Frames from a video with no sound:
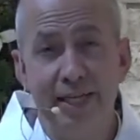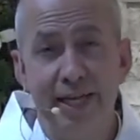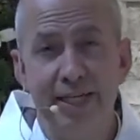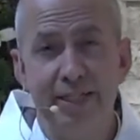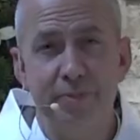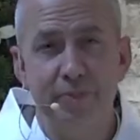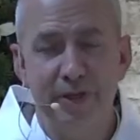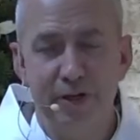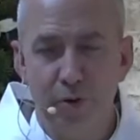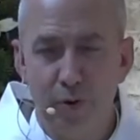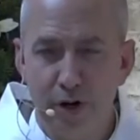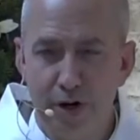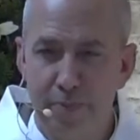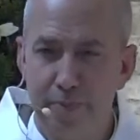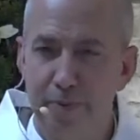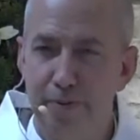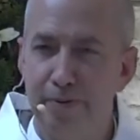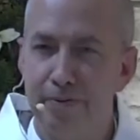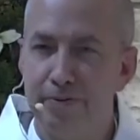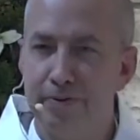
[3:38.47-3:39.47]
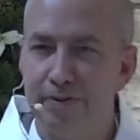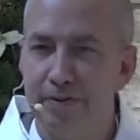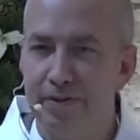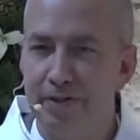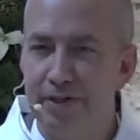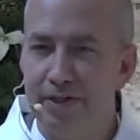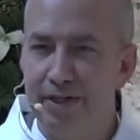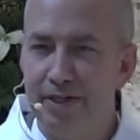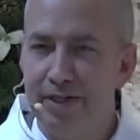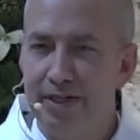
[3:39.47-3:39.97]
"This is my
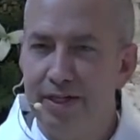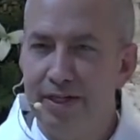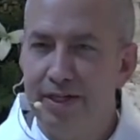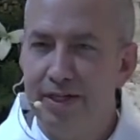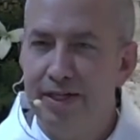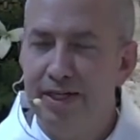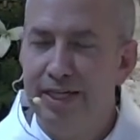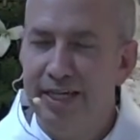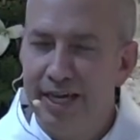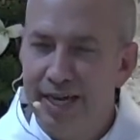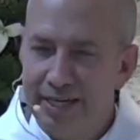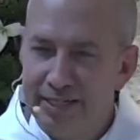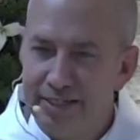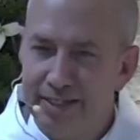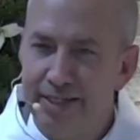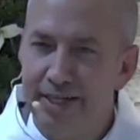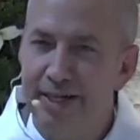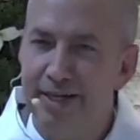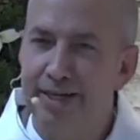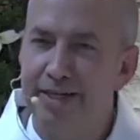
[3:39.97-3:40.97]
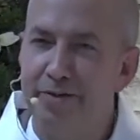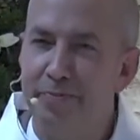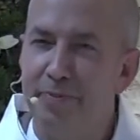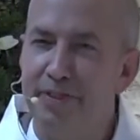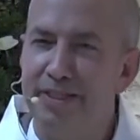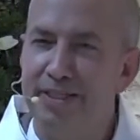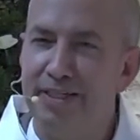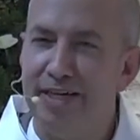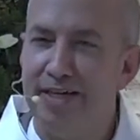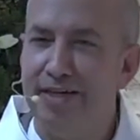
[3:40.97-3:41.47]
body.
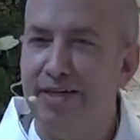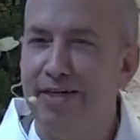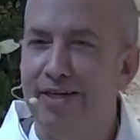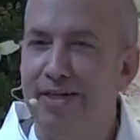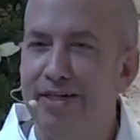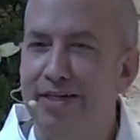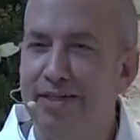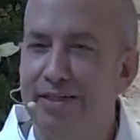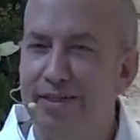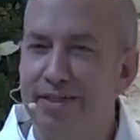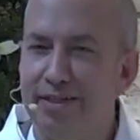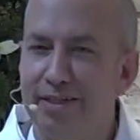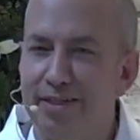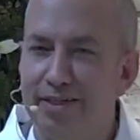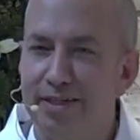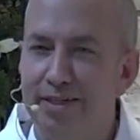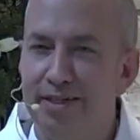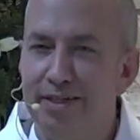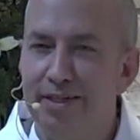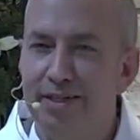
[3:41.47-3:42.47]
This is my blood."